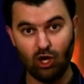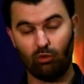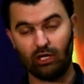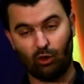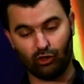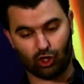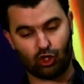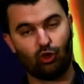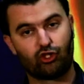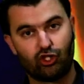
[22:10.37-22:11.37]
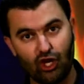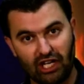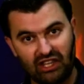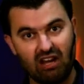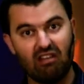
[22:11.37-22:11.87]
We cause a short
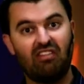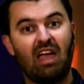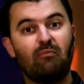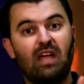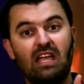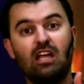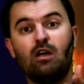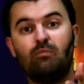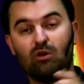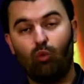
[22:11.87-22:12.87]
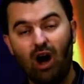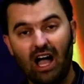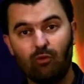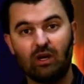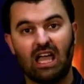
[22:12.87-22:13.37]
circuit there, and that may be
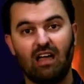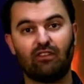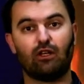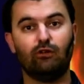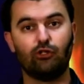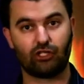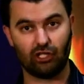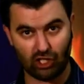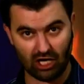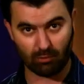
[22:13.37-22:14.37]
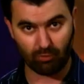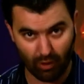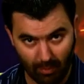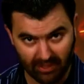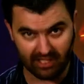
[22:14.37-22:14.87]
why we have the hallucinogenic hallucinogenic
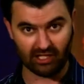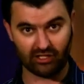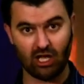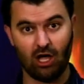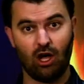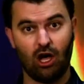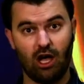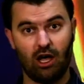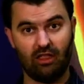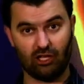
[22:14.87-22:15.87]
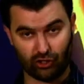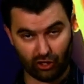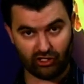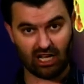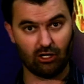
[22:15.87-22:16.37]
properties uh,
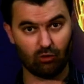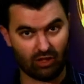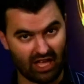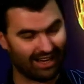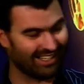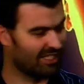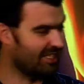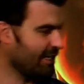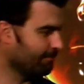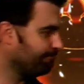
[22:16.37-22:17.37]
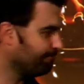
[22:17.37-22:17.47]
associated with LSD.